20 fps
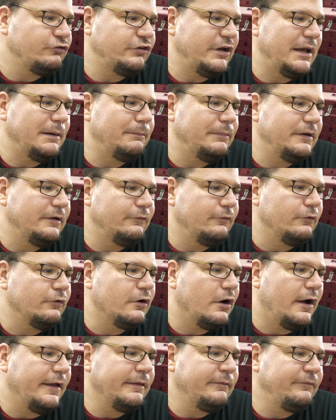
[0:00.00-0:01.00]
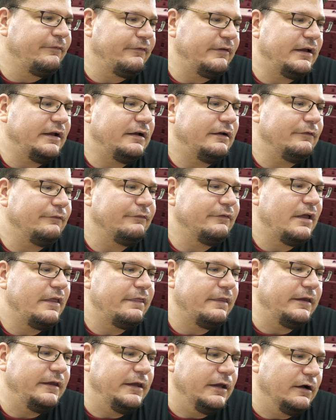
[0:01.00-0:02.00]
champions who call themselves
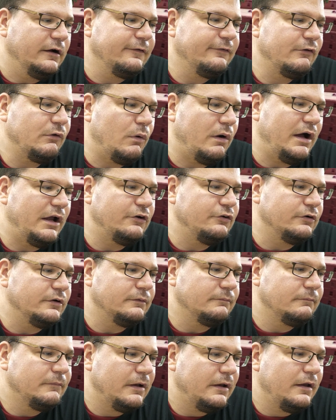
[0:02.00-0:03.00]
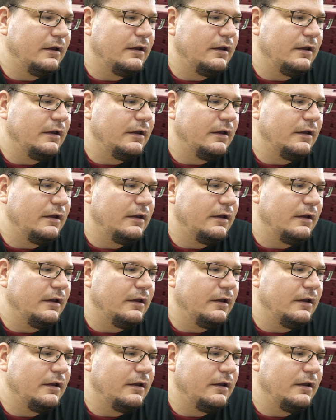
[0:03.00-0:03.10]
the Young Squadron.